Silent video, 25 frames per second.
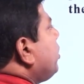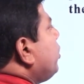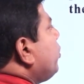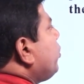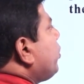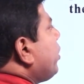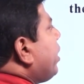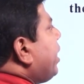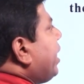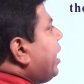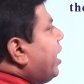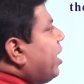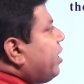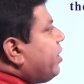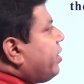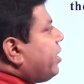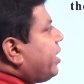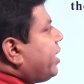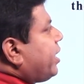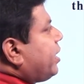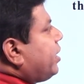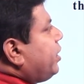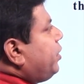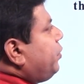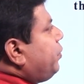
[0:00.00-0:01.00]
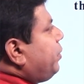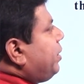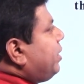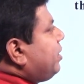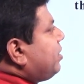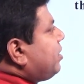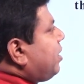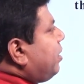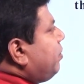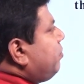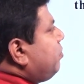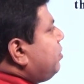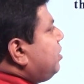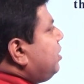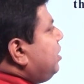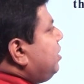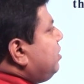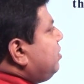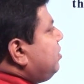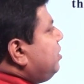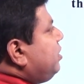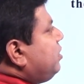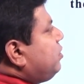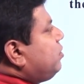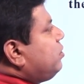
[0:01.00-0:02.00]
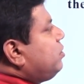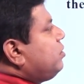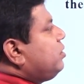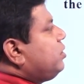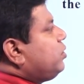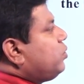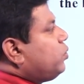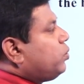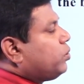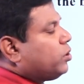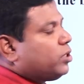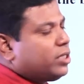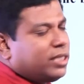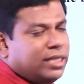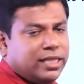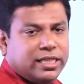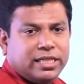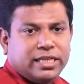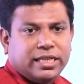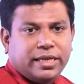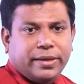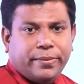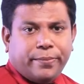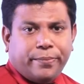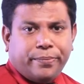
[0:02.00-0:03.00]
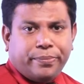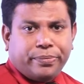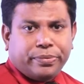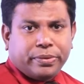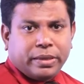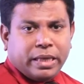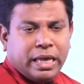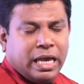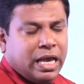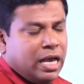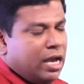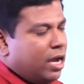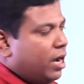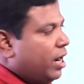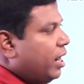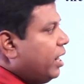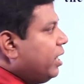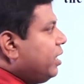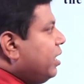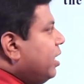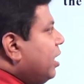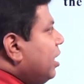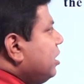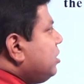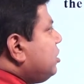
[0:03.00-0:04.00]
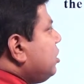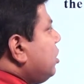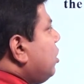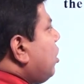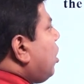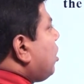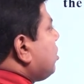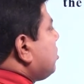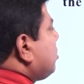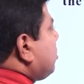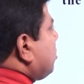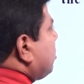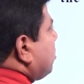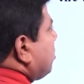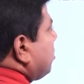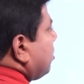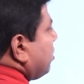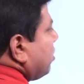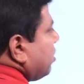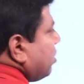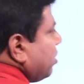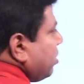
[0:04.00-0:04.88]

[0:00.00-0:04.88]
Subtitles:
due to air drag during time t 0 to tt. Energy loss,